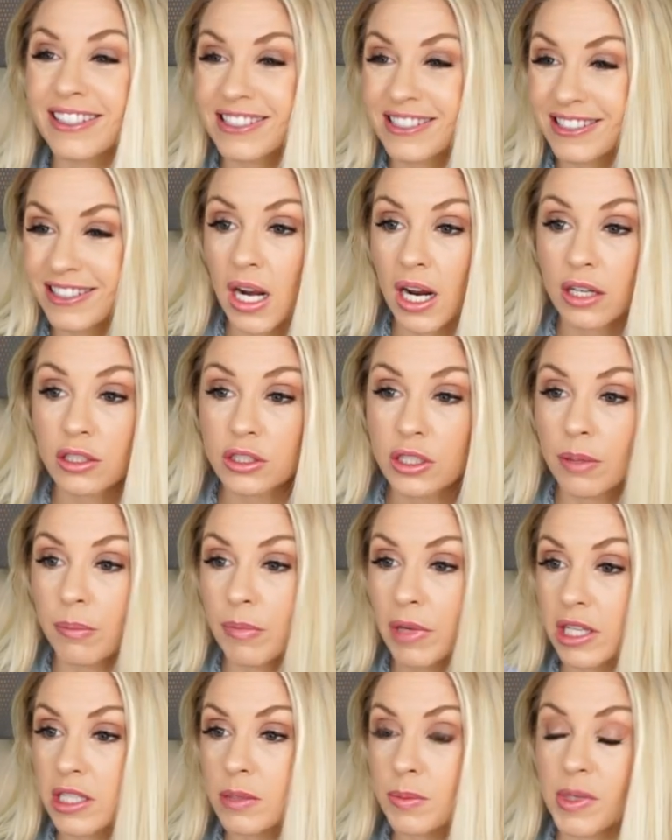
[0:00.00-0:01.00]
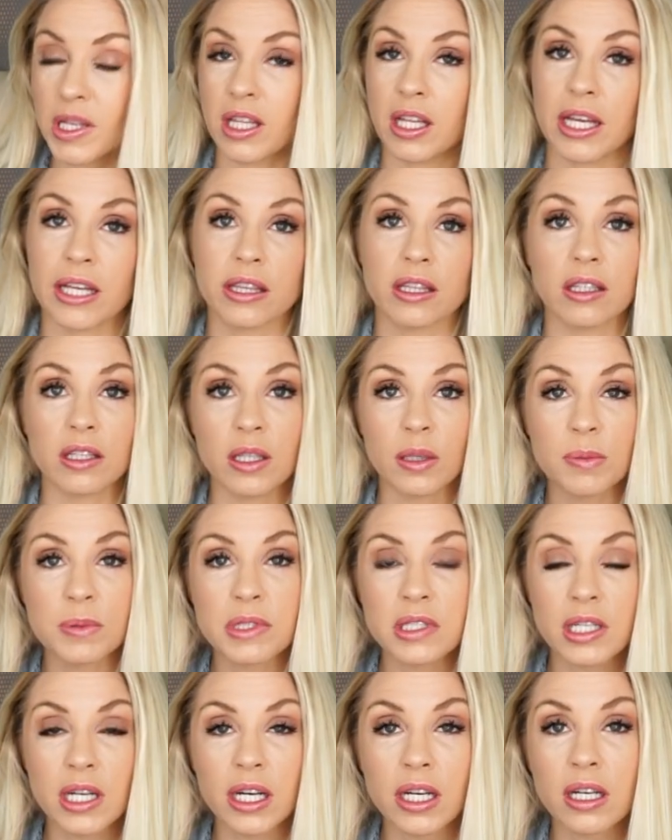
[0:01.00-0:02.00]
It's, it actually makes me like the
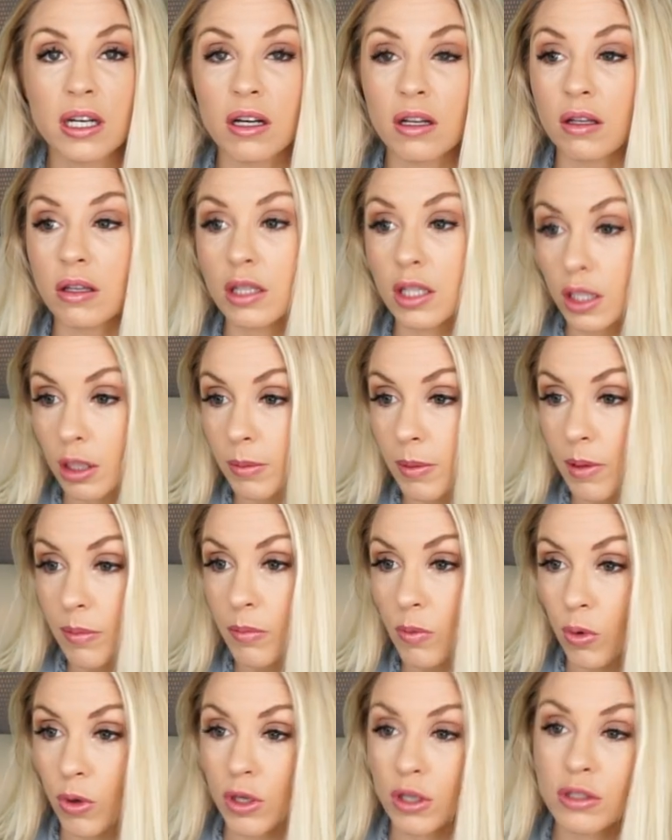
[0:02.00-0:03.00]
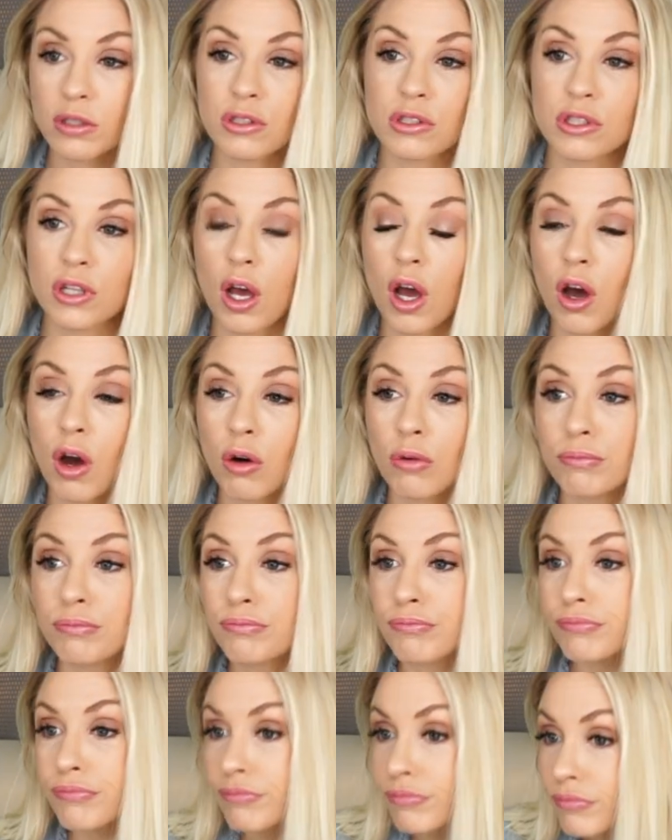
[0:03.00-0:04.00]
lipstick a little bit more. So
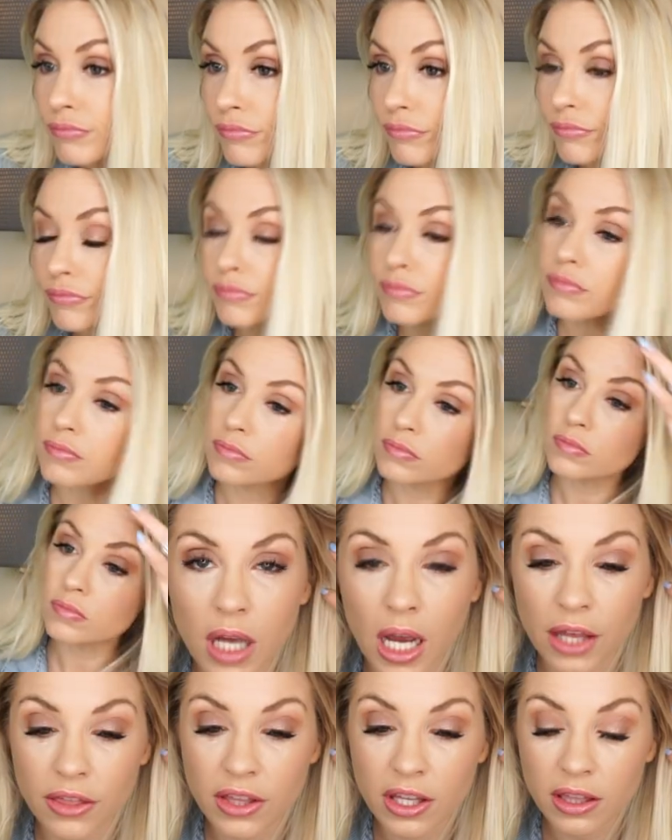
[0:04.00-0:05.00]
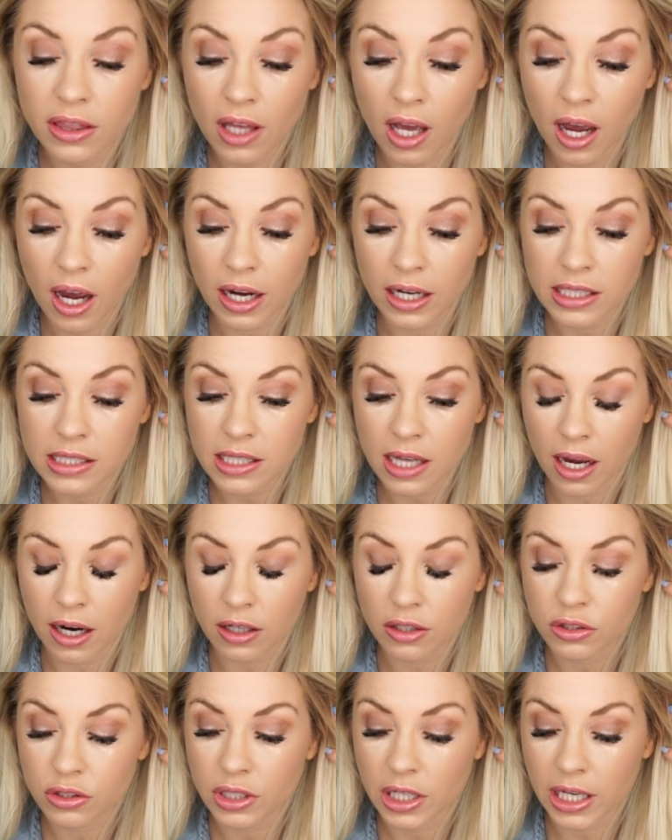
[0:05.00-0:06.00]
I think the eyes
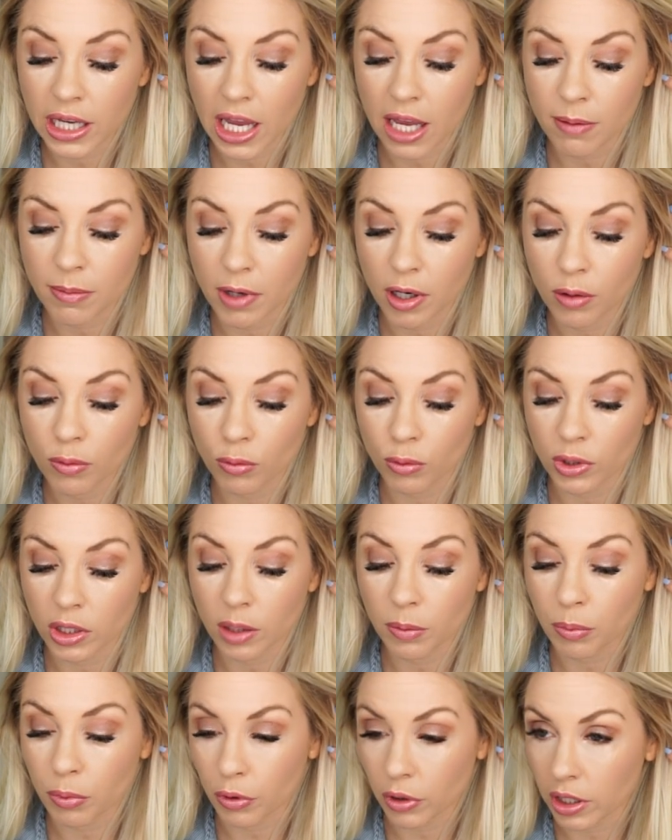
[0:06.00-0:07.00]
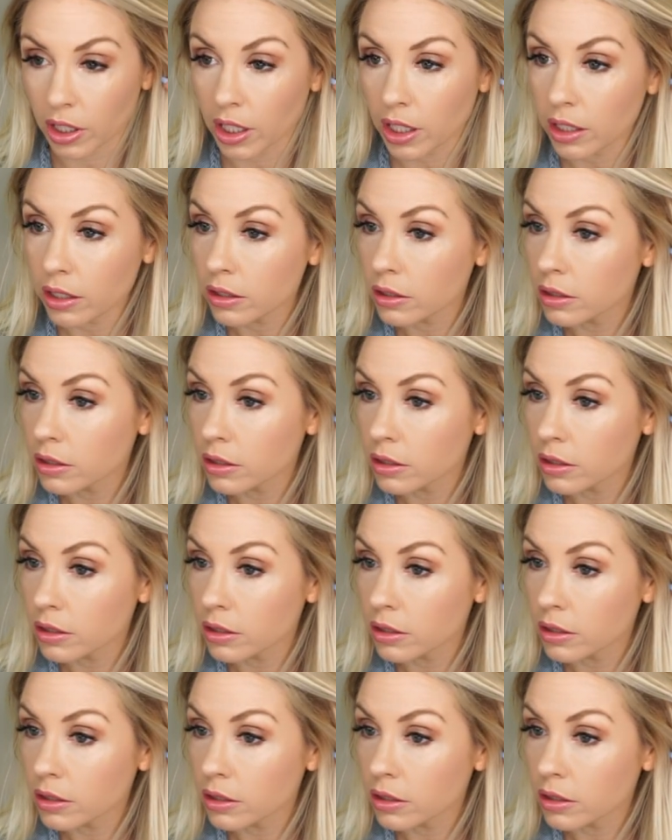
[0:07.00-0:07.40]
actually came out really pretty.